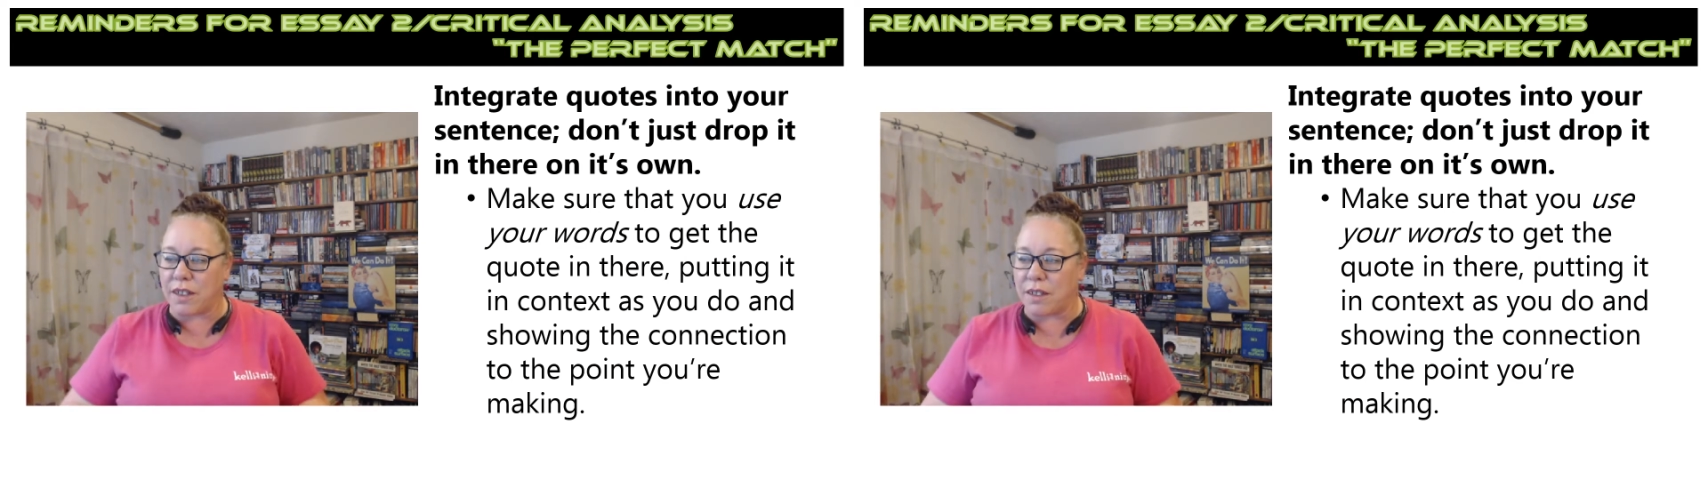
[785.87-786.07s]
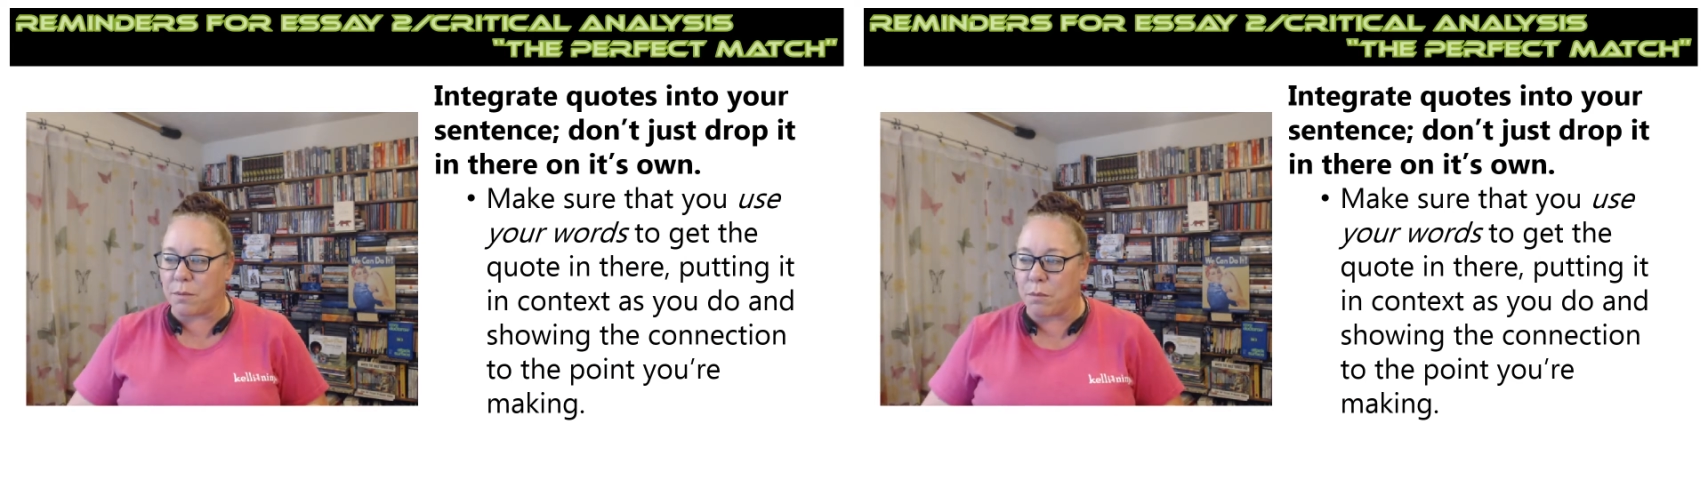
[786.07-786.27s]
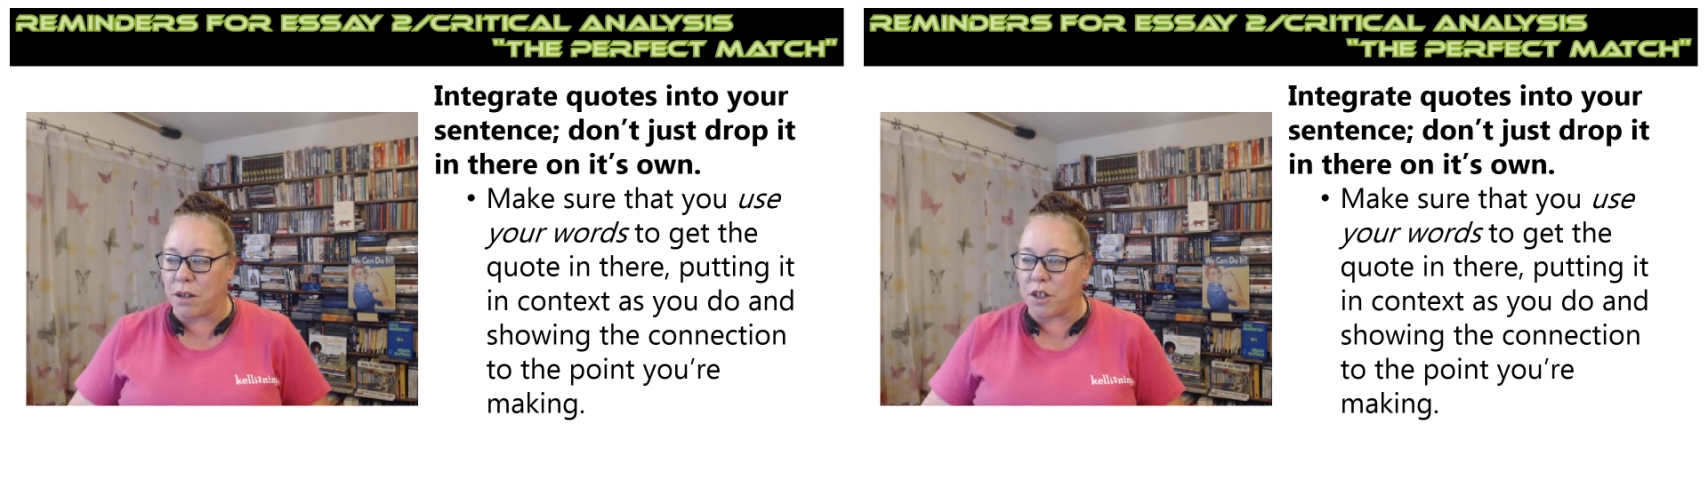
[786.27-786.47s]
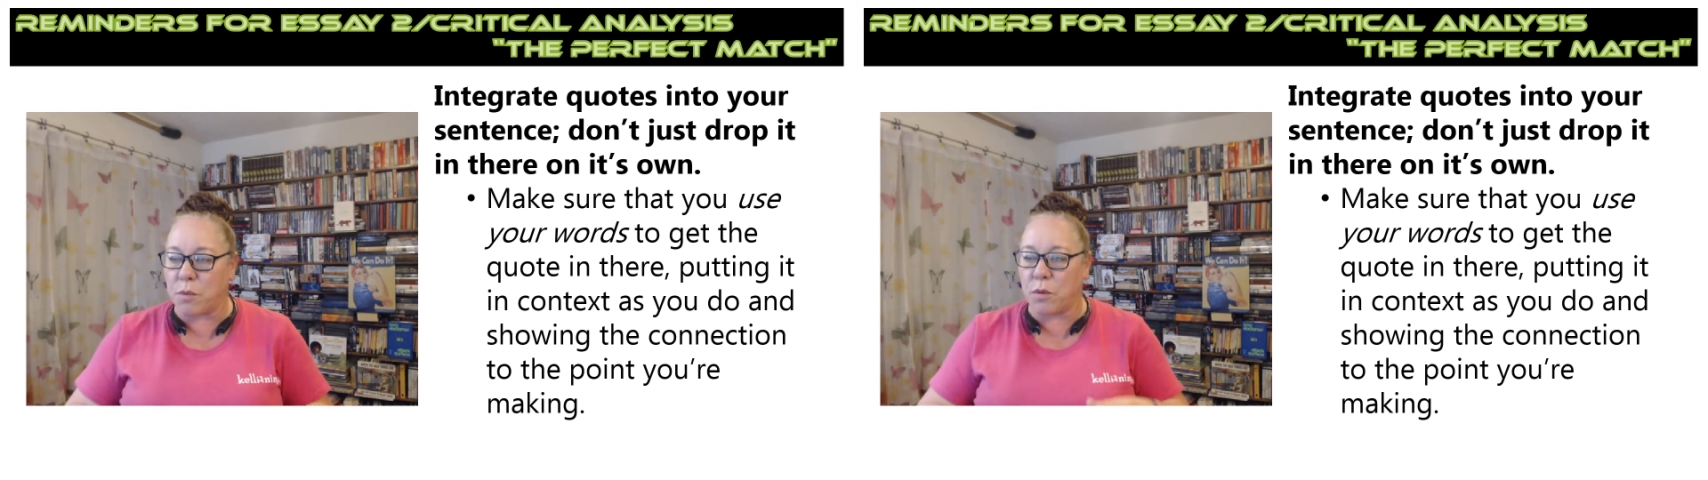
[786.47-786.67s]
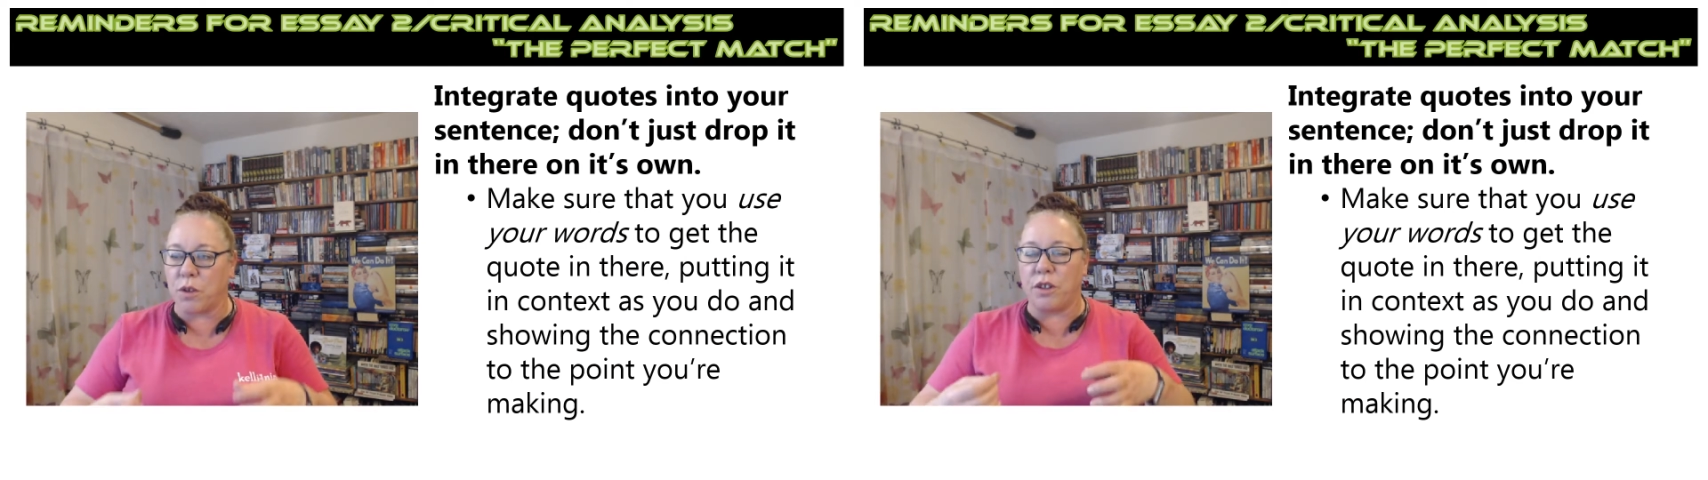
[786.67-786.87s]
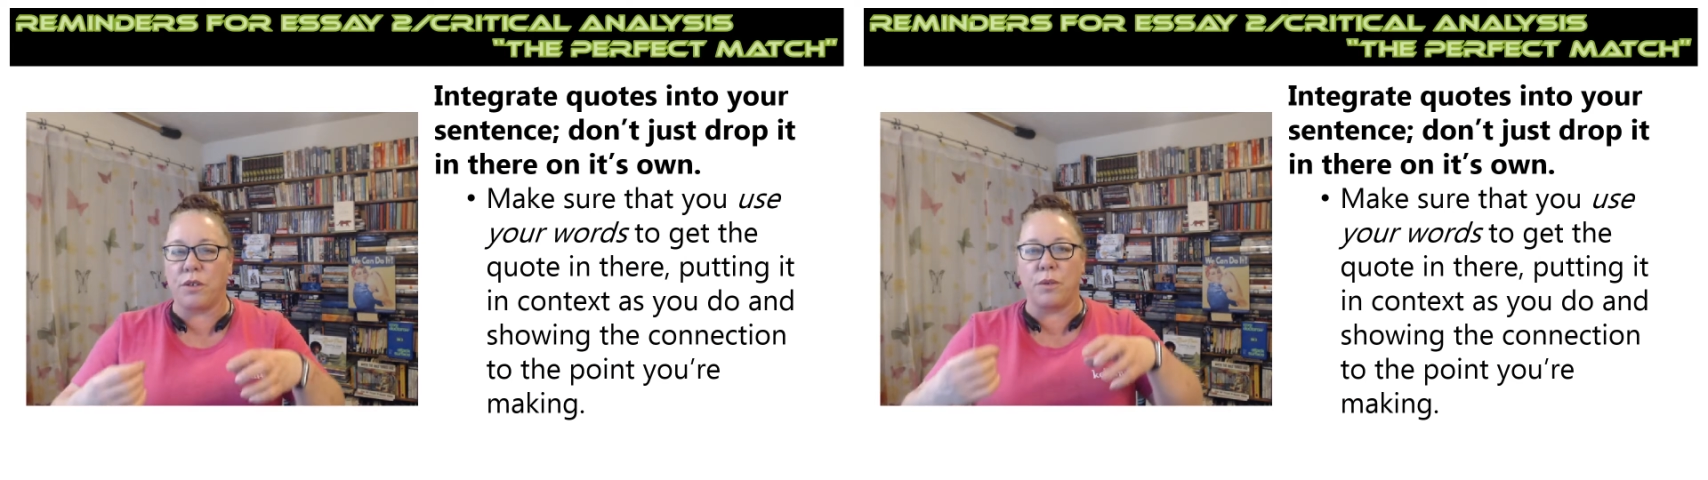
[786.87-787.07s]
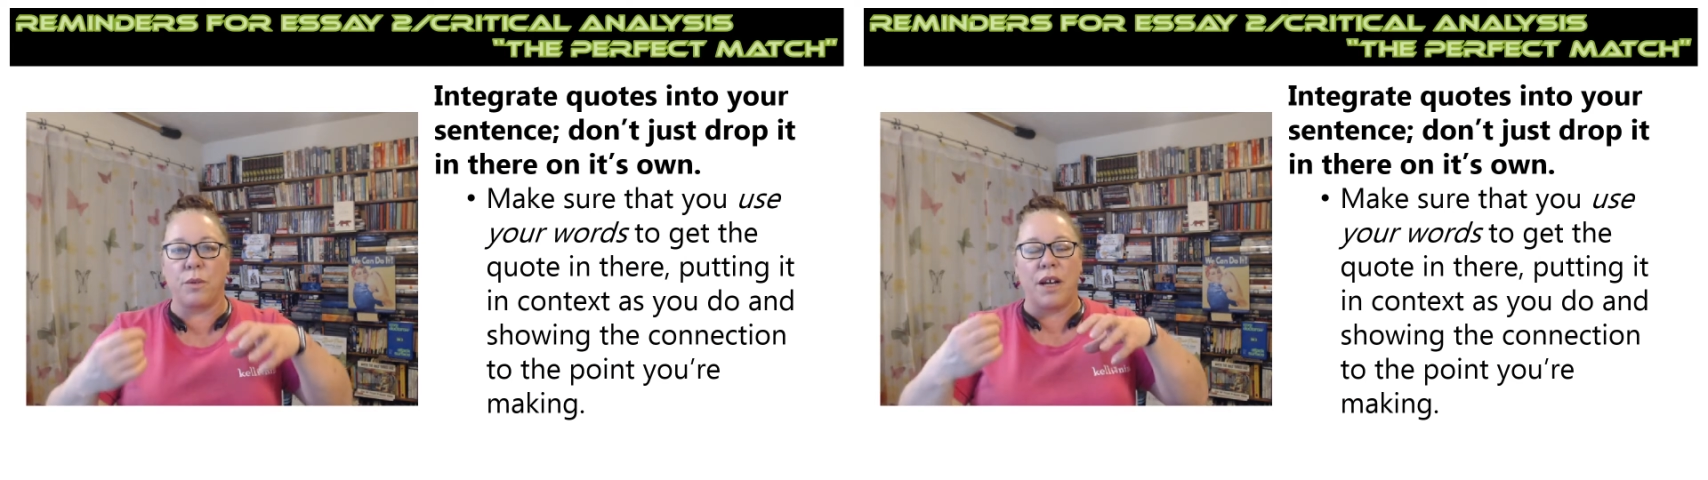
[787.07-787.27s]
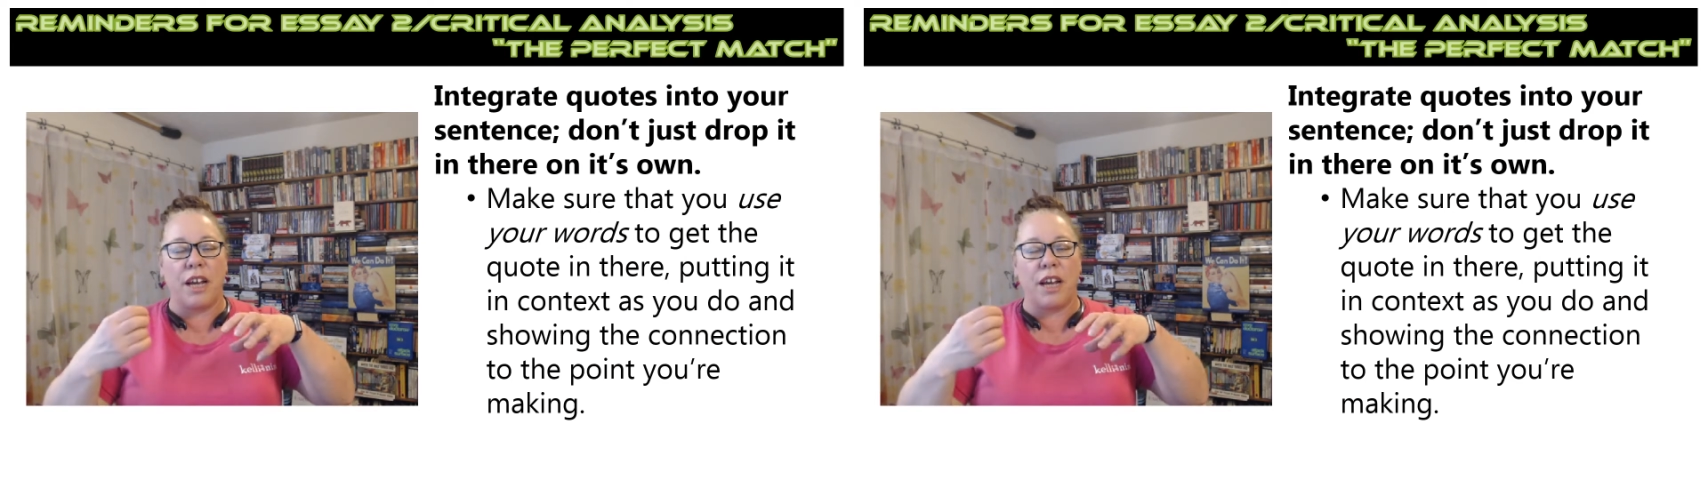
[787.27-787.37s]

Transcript: It's much more you.